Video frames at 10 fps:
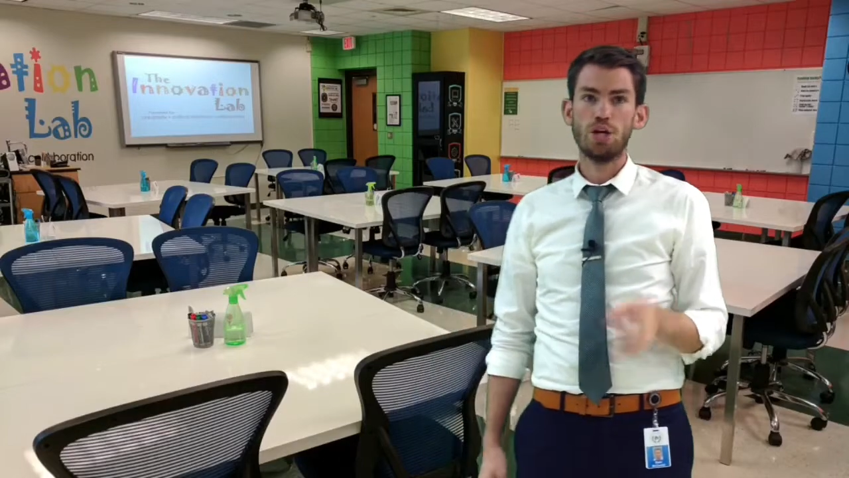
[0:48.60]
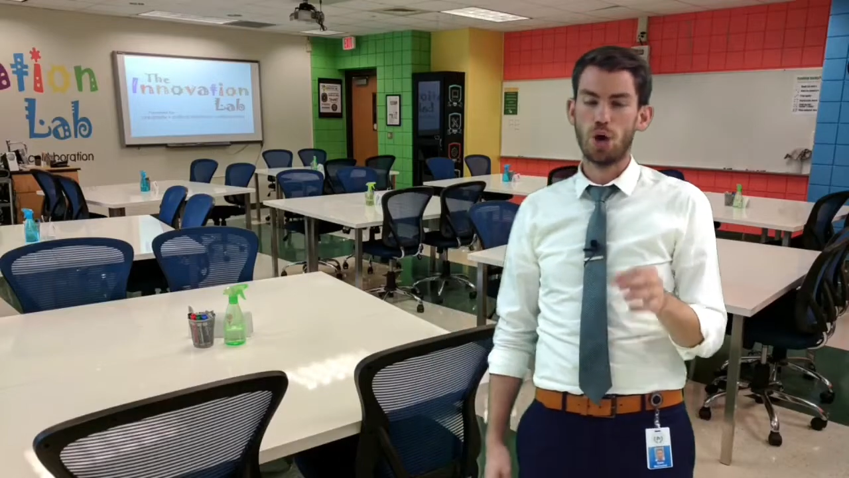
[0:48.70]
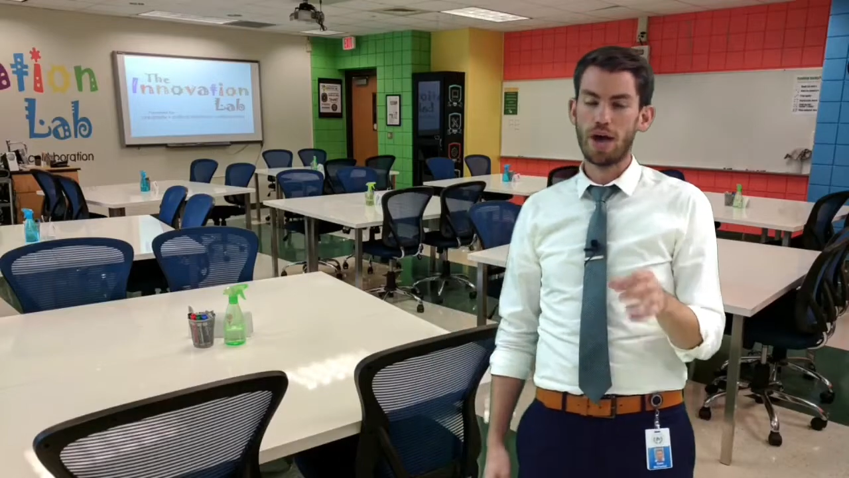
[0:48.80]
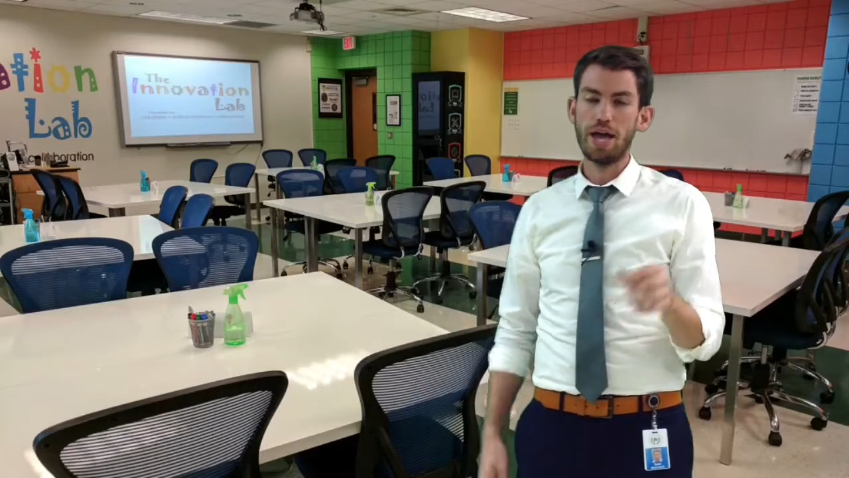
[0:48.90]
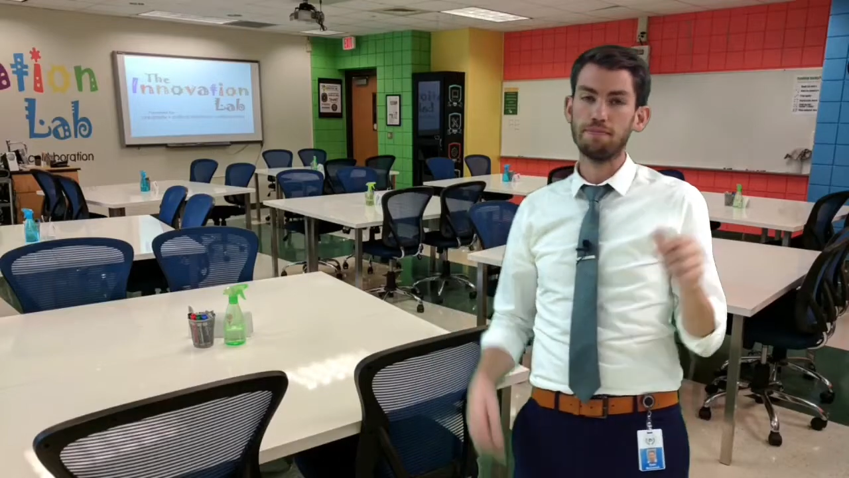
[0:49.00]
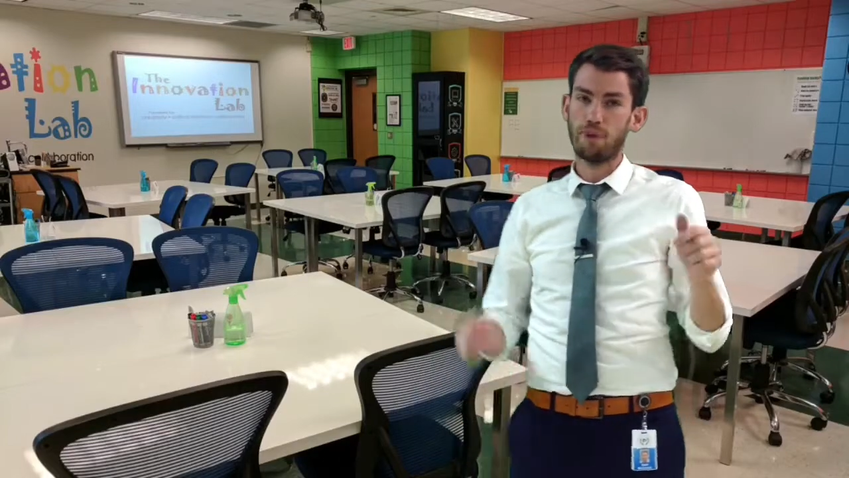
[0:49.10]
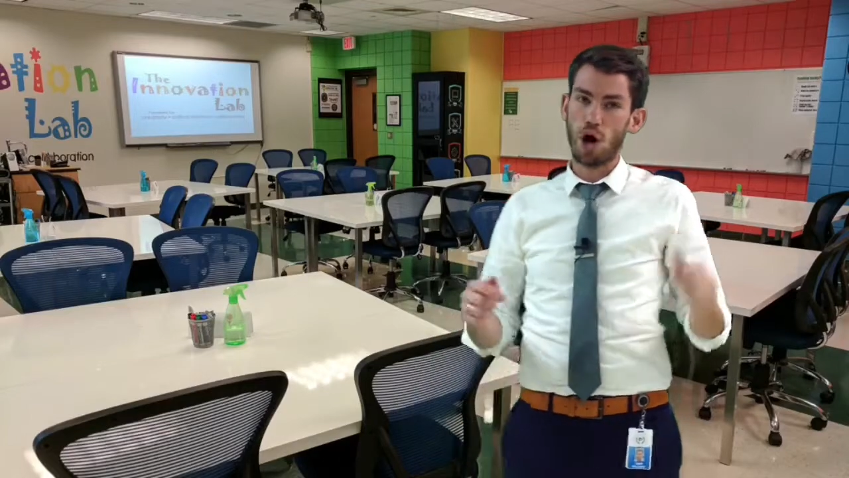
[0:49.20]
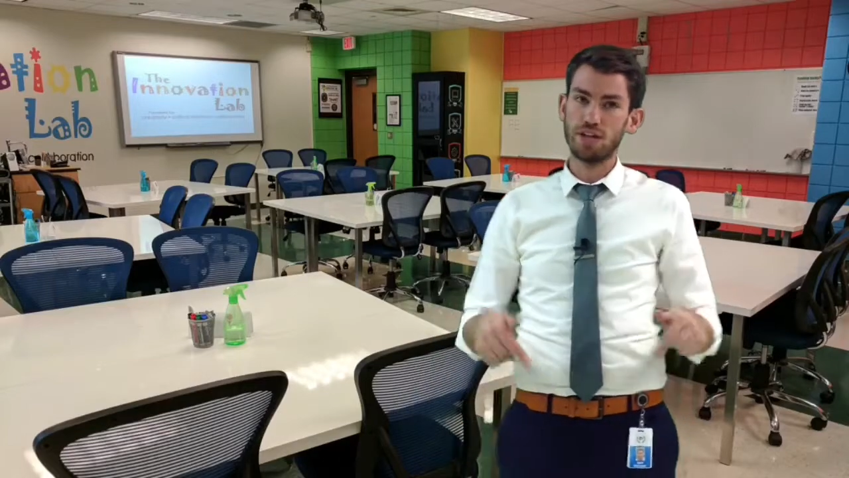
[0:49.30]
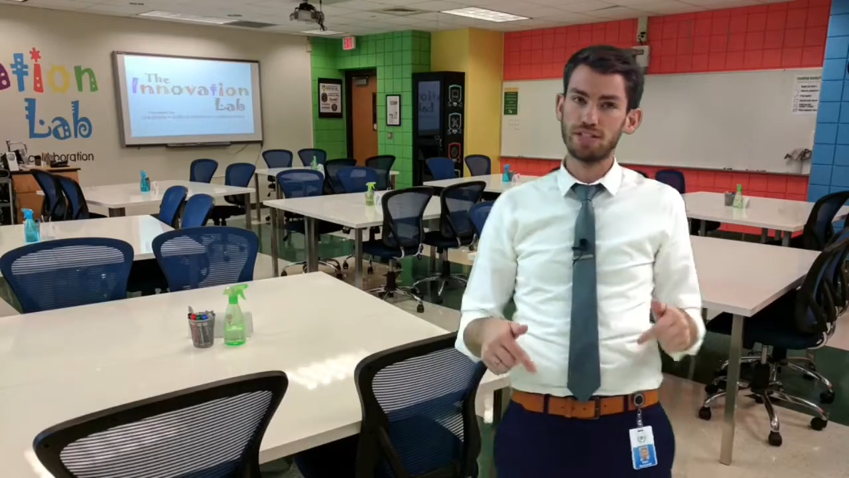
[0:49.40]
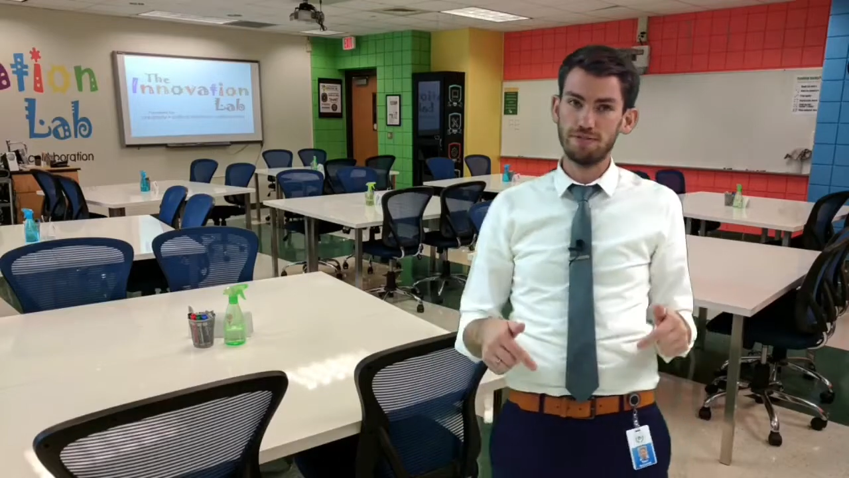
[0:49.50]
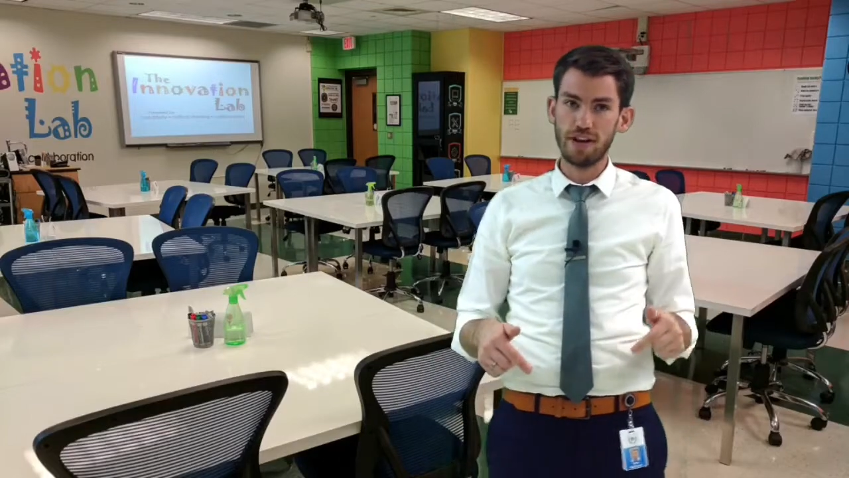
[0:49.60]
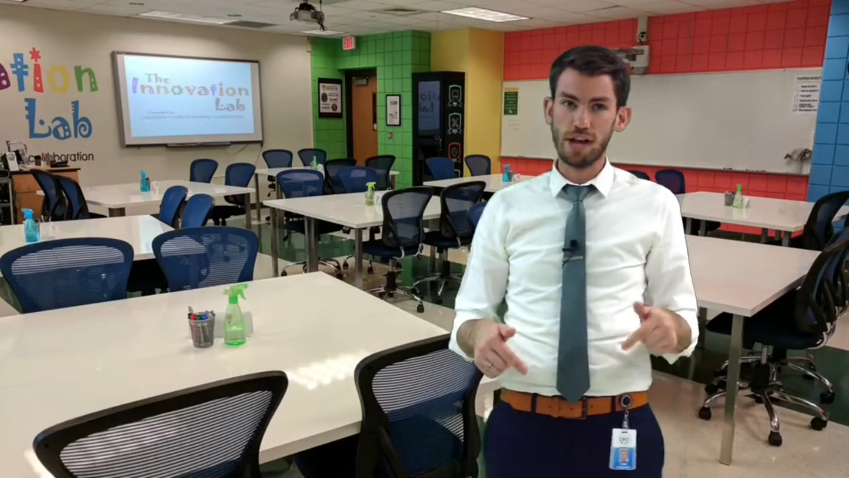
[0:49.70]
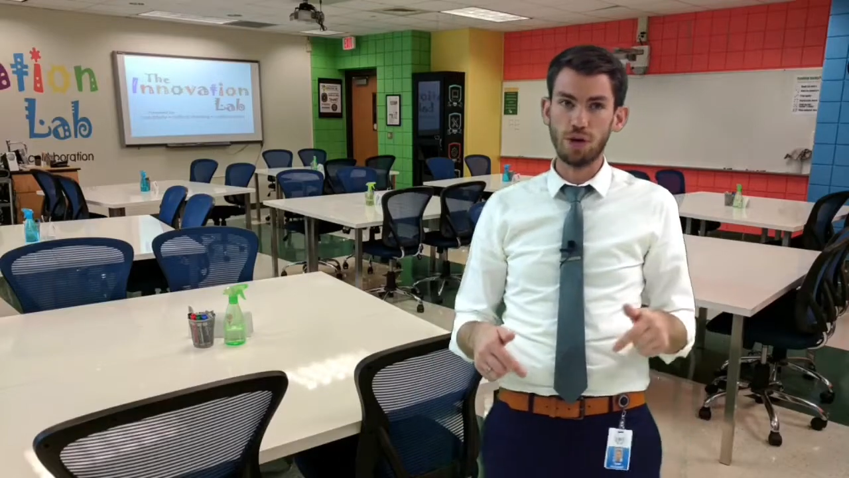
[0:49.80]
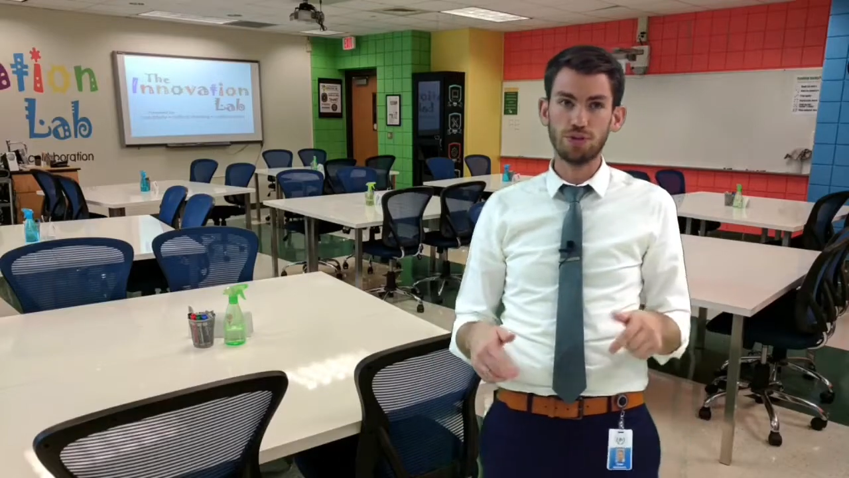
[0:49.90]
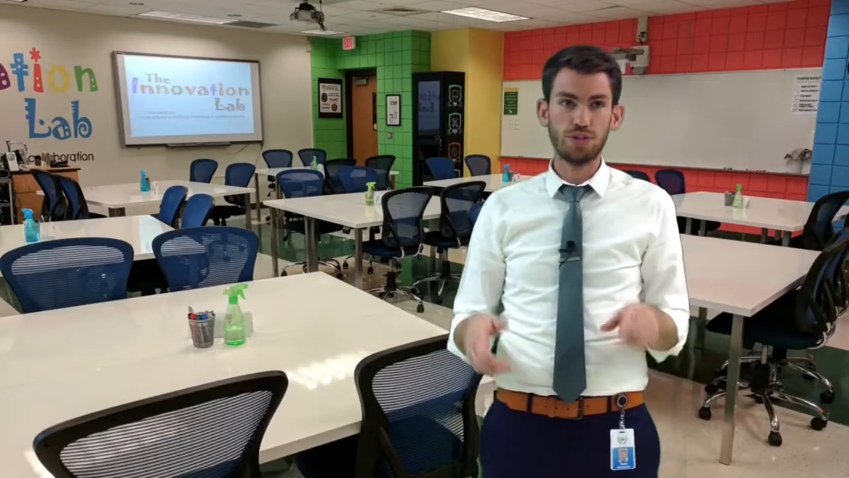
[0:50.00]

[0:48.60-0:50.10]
Go ahead and pause the video